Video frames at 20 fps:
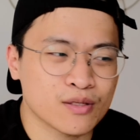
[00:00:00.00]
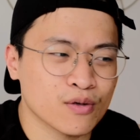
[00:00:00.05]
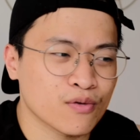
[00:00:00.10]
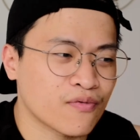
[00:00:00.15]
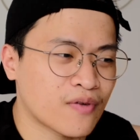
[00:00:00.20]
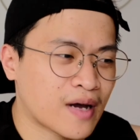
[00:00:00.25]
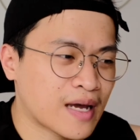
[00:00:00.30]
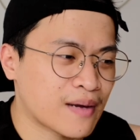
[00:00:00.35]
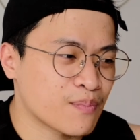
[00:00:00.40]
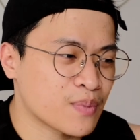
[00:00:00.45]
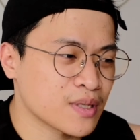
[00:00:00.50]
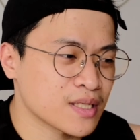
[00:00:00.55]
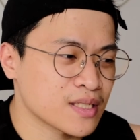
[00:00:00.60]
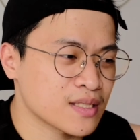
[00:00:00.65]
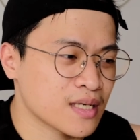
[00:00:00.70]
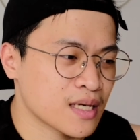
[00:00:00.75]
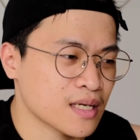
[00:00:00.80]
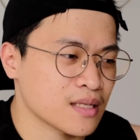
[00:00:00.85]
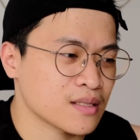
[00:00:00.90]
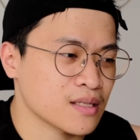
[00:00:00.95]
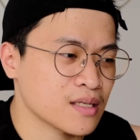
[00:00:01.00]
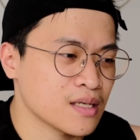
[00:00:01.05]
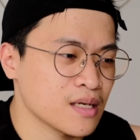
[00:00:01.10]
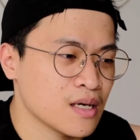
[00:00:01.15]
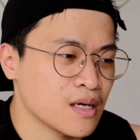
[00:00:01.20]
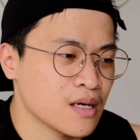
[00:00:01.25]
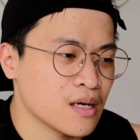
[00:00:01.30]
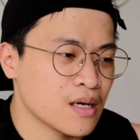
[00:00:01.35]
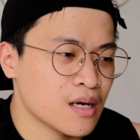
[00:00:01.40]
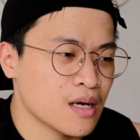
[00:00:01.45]
So 5%
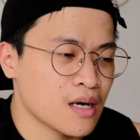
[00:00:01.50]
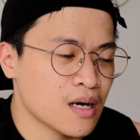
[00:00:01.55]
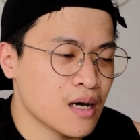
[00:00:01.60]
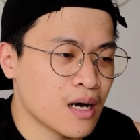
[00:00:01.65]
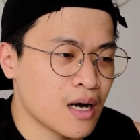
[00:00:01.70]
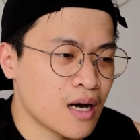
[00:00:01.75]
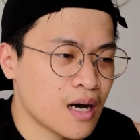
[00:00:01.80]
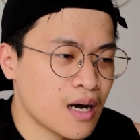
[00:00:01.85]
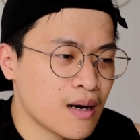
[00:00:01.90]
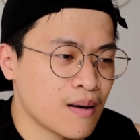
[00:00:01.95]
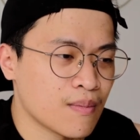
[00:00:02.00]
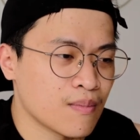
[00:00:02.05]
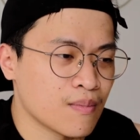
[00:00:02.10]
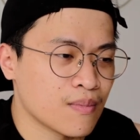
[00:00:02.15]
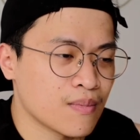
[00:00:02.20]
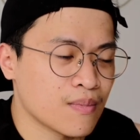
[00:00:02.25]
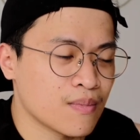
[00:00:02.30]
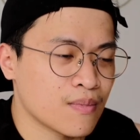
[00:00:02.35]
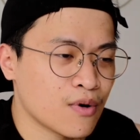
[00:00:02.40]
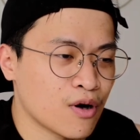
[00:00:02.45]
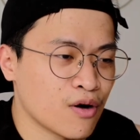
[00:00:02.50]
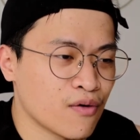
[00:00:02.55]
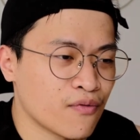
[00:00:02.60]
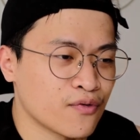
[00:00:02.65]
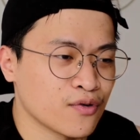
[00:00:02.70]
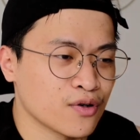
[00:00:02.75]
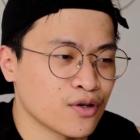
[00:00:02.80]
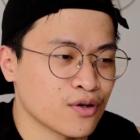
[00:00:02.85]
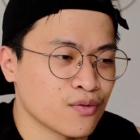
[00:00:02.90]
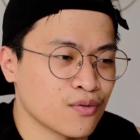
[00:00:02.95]

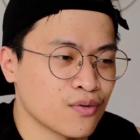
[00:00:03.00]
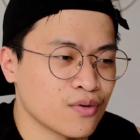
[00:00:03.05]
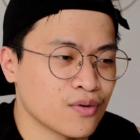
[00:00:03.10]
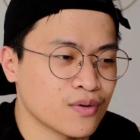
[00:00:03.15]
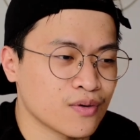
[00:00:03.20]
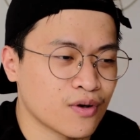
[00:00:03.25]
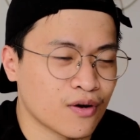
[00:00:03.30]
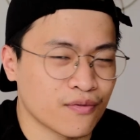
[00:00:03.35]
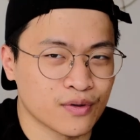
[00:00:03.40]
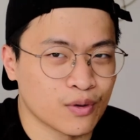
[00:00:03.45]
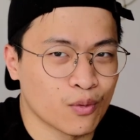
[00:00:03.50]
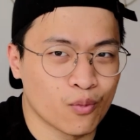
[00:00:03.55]
of